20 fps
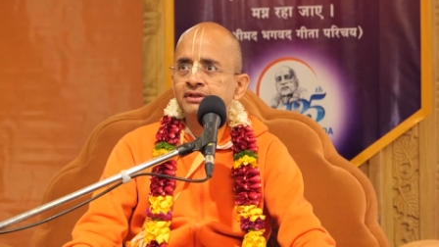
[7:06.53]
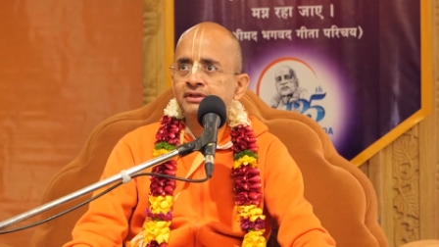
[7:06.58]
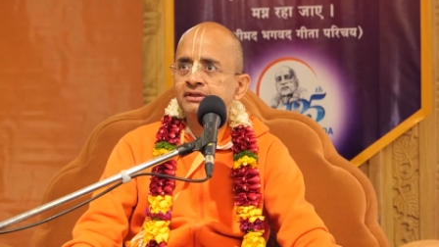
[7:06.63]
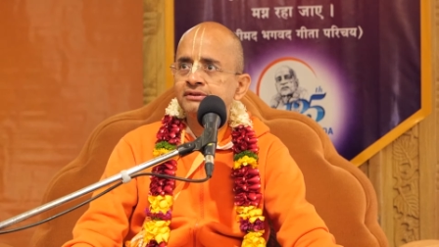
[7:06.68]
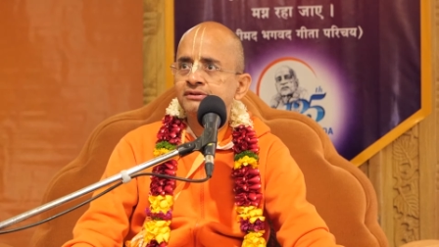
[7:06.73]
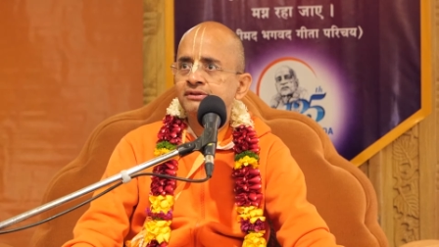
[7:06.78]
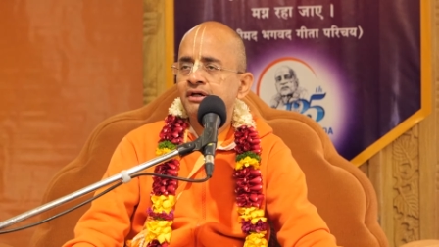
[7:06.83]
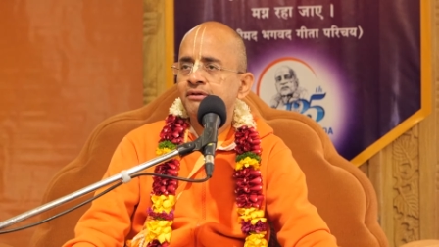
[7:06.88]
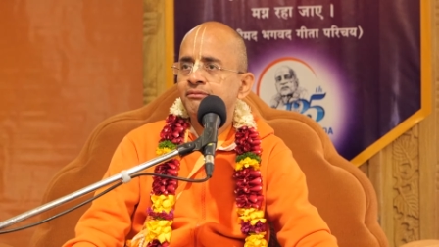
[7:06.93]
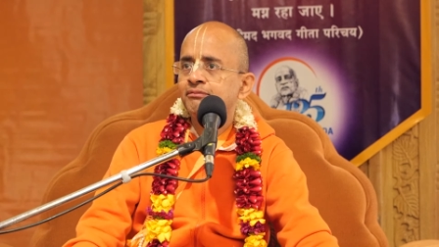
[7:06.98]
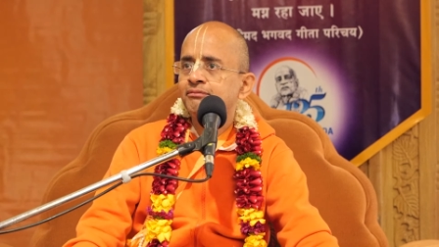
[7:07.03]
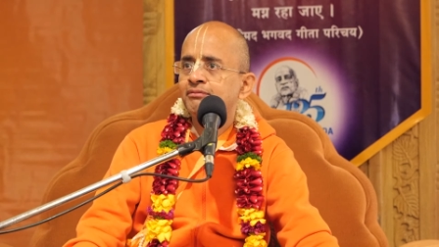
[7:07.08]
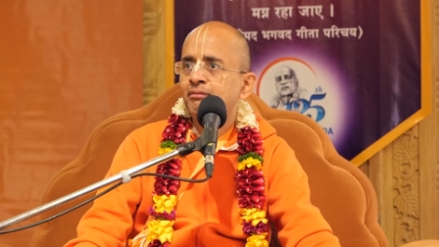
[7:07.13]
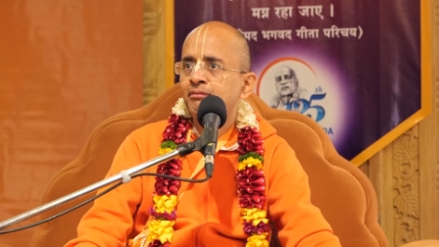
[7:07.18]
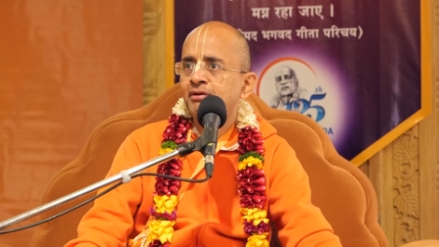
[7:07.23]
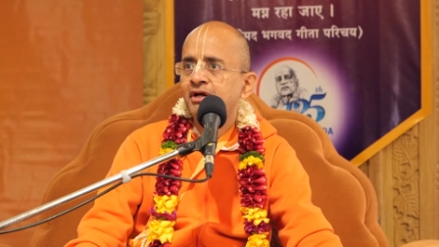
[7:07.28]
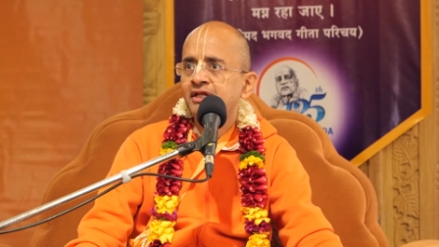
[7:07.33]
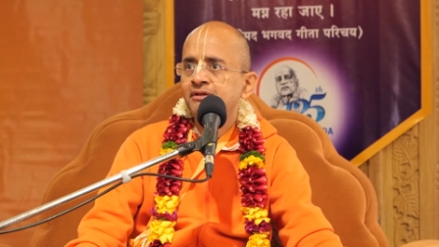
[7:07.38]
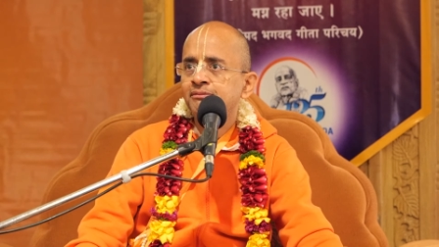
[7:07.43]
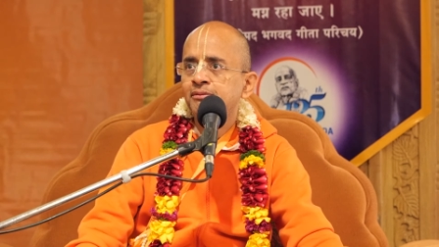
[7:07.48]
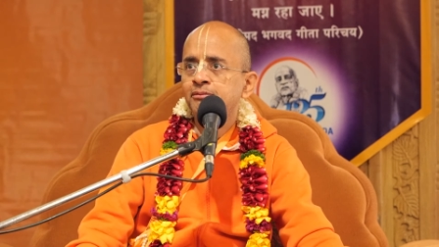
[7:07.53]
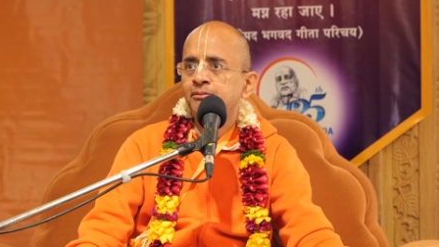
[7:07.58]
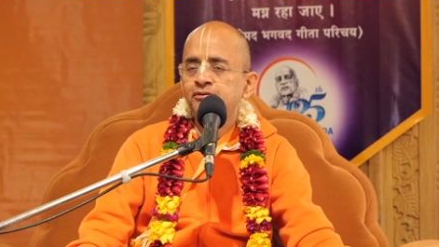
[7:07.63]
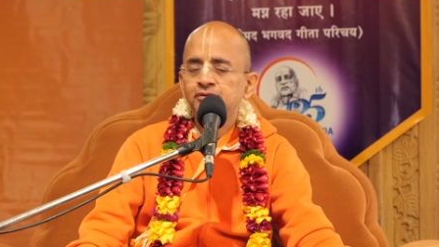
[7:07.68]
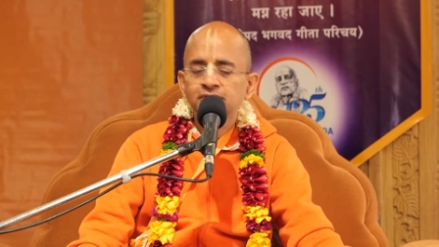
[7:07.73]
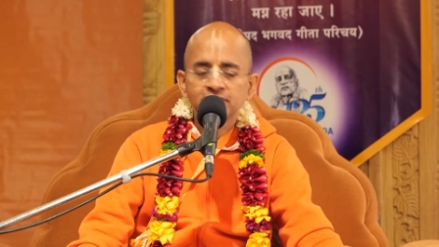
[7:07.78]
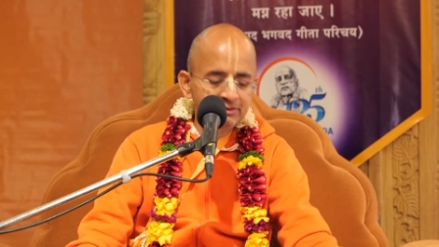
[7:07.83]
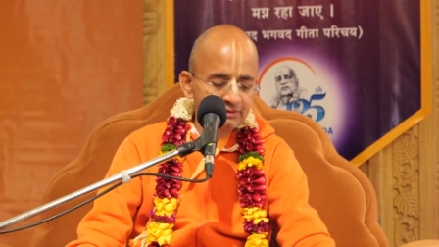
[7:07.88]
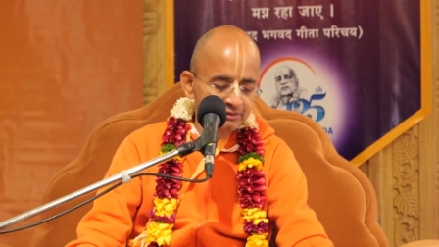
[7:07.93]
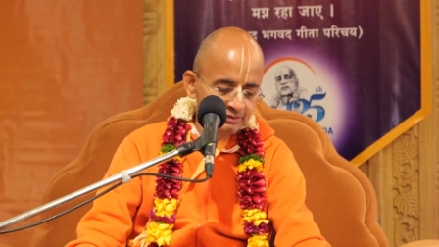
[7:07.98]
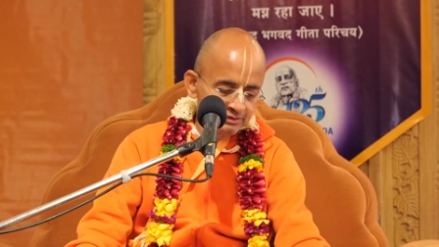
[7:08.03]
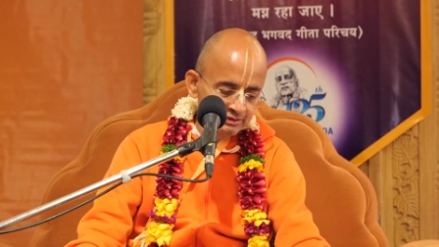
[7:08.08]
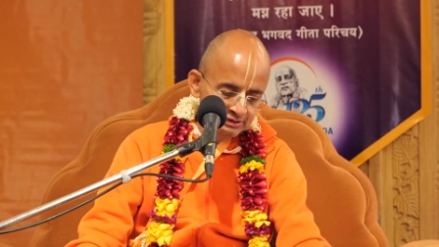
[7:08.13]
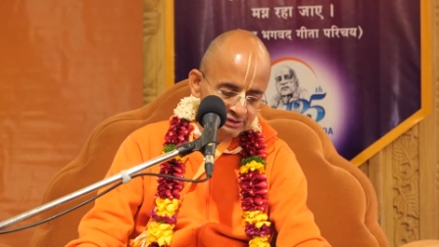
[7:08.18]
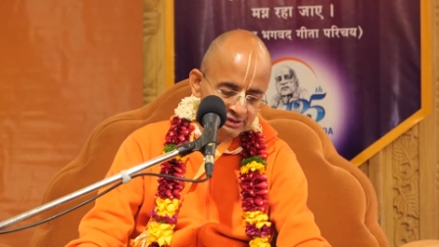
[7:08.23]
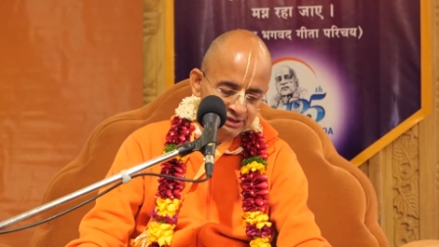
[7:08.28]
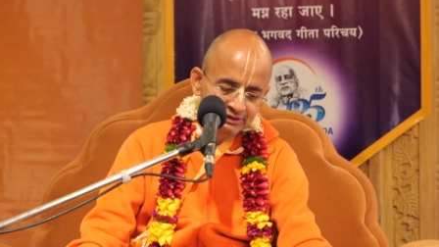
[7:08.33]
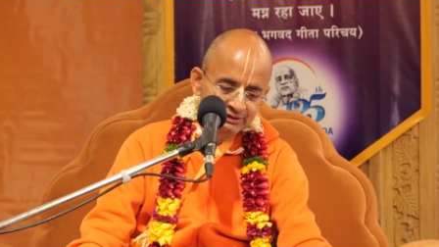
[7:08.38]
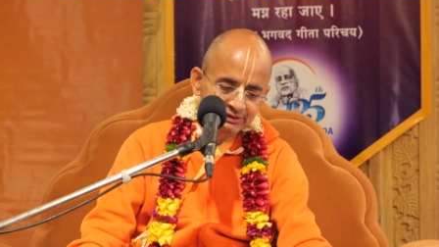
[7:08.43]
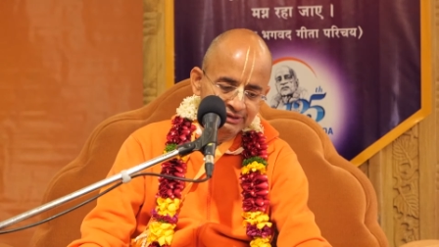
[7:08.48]
he saw Brahmananda Prabhu was
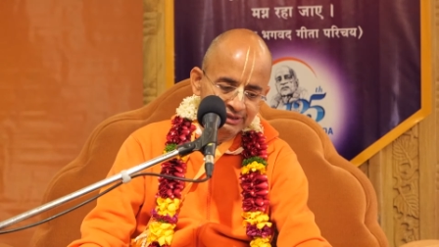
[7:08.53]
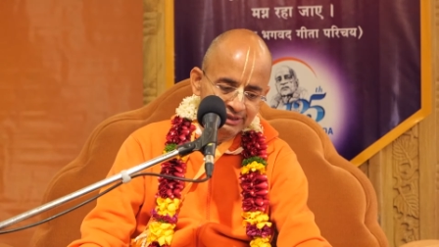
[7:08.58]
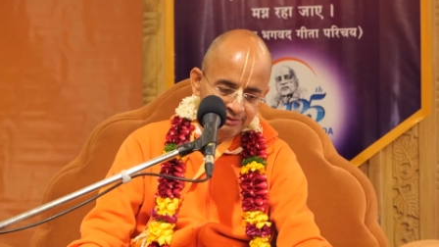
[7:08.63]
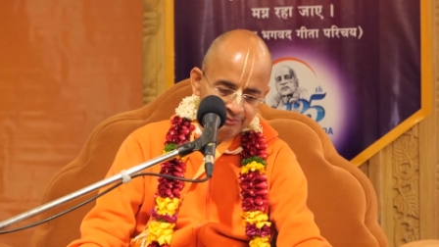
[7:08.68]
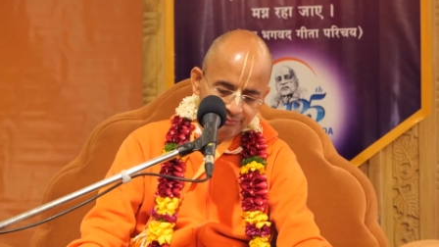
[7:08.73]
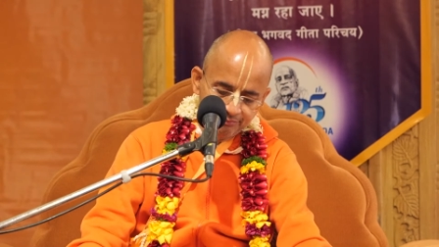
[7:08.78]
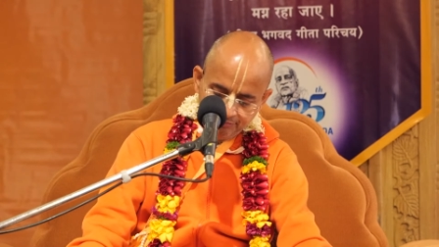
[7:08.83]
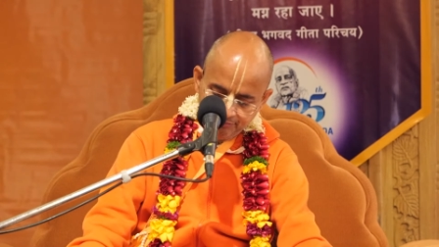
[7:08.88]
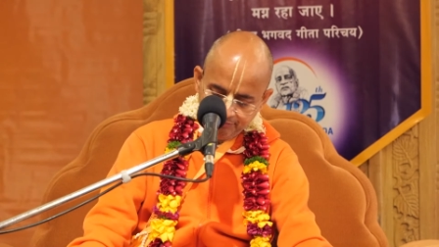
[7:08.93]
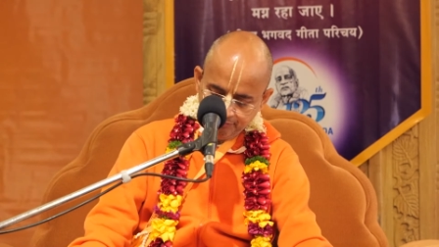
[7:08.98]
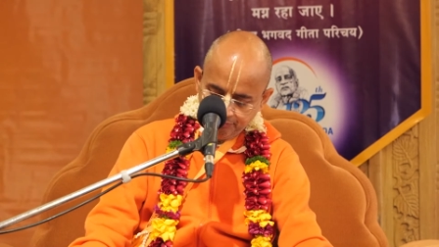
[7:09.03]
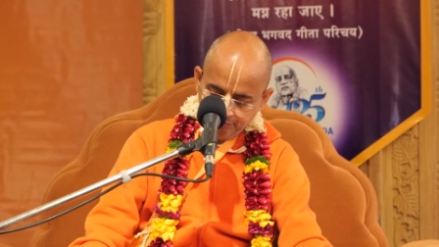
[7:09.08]
in charge there.